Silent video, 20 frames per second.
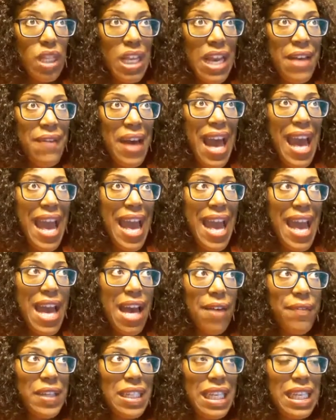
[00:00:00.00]
if I
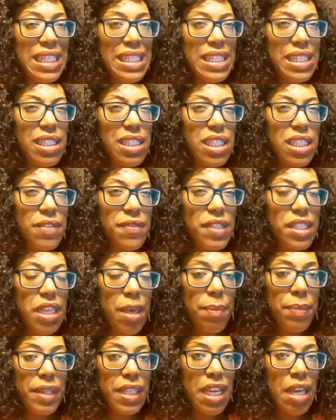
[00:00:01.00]
have an instance of
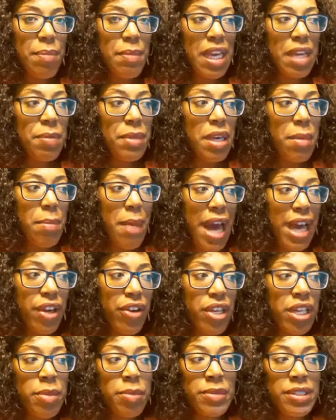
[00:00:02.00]
something that may be a
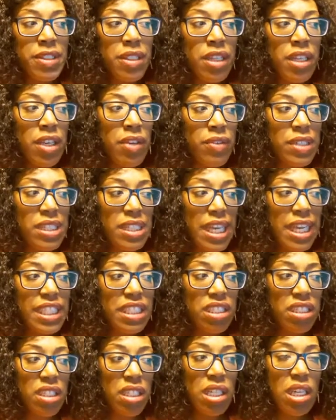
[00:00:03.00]
minor
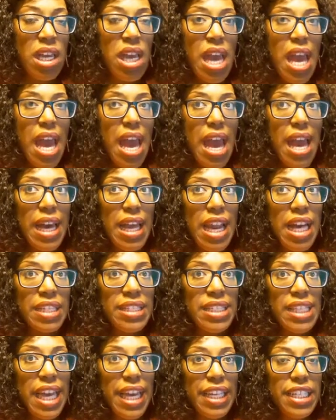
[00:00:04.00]
irritation and I
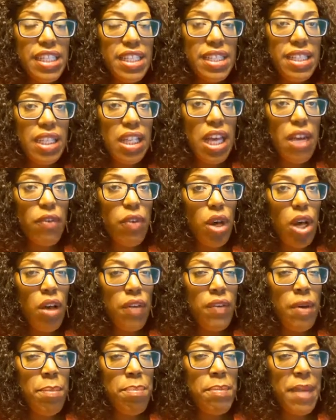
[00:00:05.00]
take it to the level
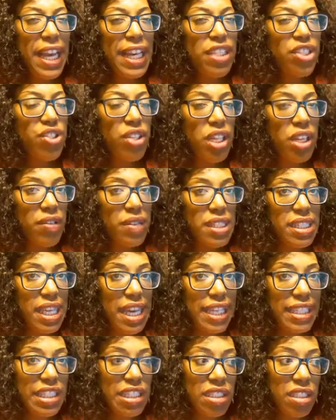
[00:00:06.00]
of a major
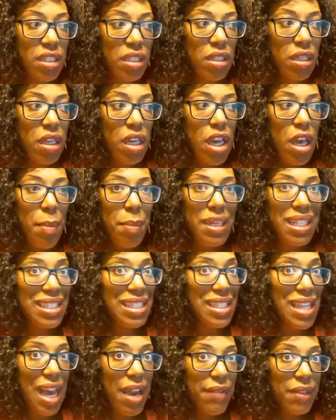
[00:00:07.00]
irritation, but
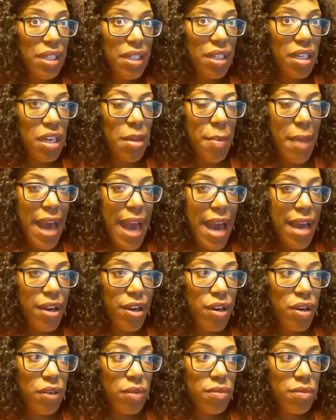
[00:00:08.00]
it's not really going to
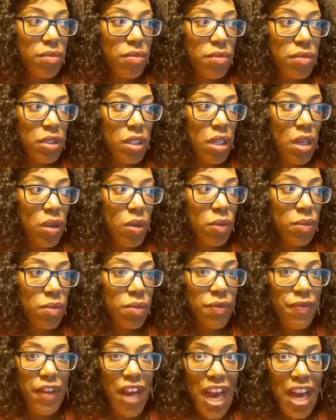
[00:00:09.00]
matter,
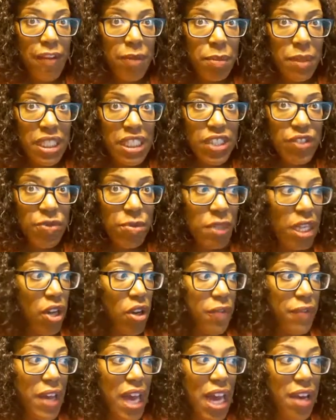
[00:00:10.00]
5 months from
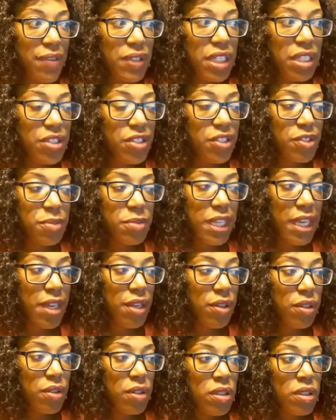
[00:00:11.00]
now, 5 years from
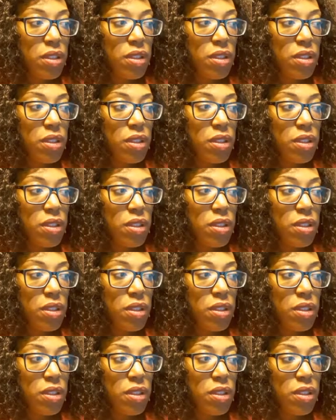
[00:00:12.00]
now,